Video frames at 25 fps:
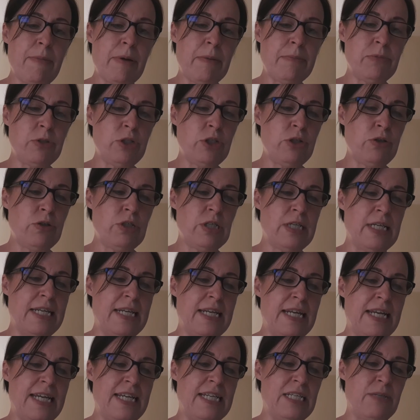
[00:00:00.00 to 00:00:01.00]
usually
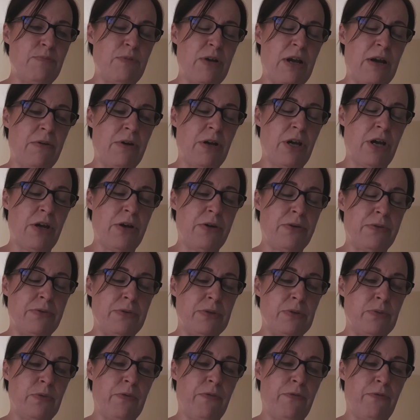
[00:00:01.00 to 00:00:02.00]
neat brown curls
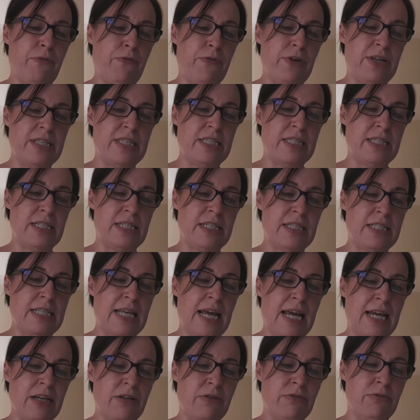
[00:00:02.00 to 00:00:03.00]
were frizzed and
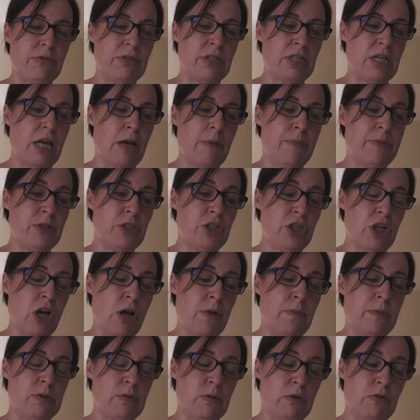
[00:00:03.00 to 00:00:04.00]
tangled, and her
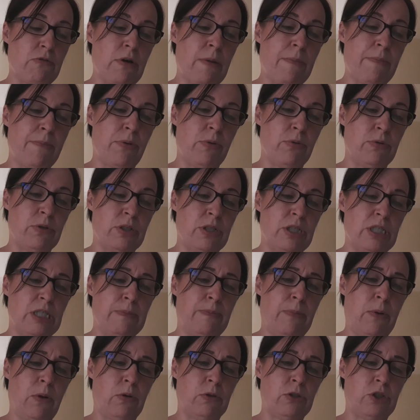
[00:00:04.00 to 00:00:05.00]
pyjamas were crumpled and
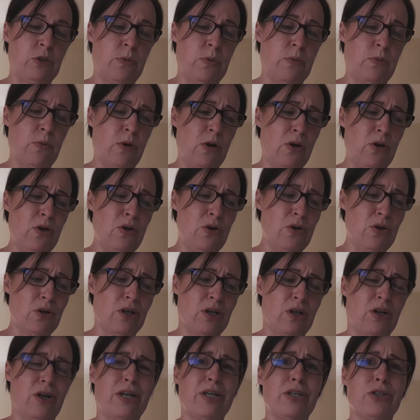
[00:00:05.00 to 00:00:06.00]
splodged with what looked
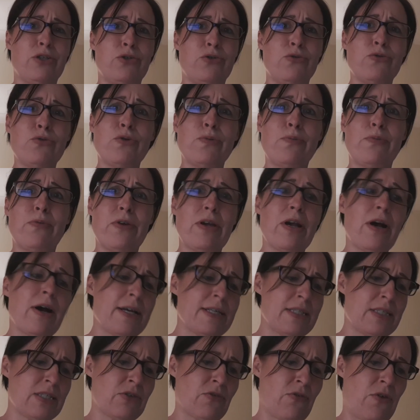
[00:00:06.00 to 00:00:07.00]
like strawberry
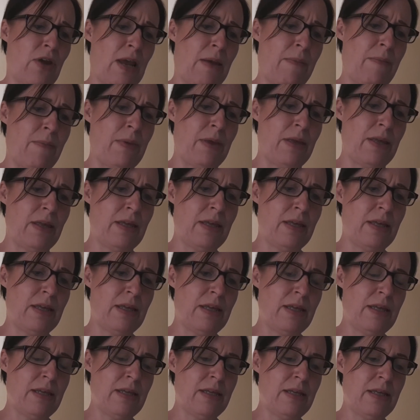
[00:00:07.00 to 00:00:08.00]
ice cream.
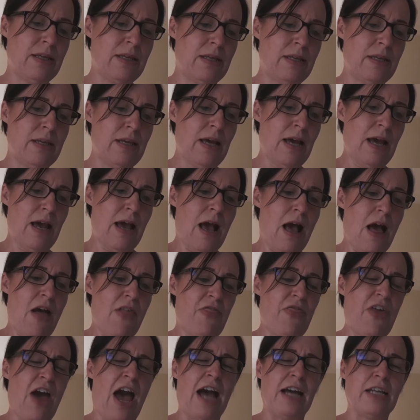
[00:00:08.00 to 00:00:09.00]

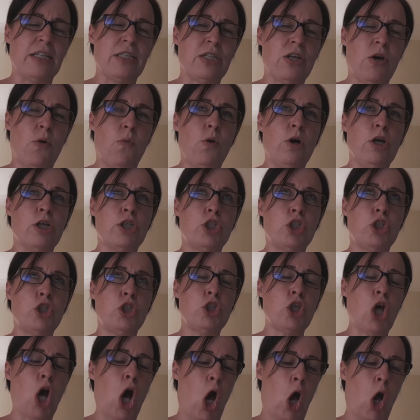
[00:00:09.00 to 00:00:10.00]
"That was
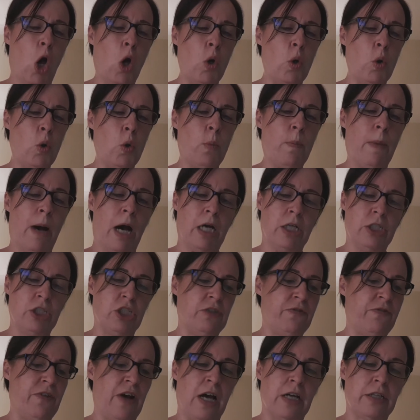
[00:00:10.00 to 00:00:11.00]
so much
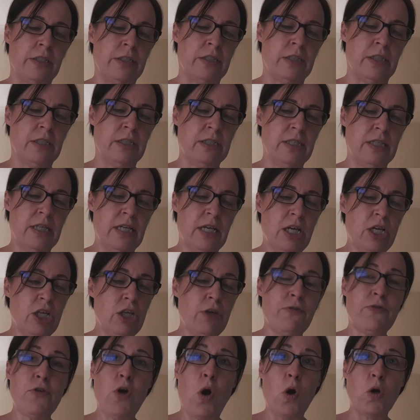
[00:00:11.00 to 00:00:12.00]
fun. You've
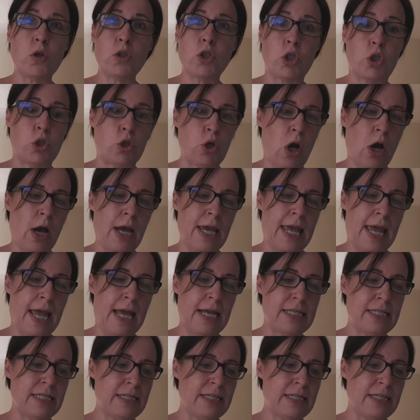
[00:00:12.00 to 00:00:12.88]
got to try it.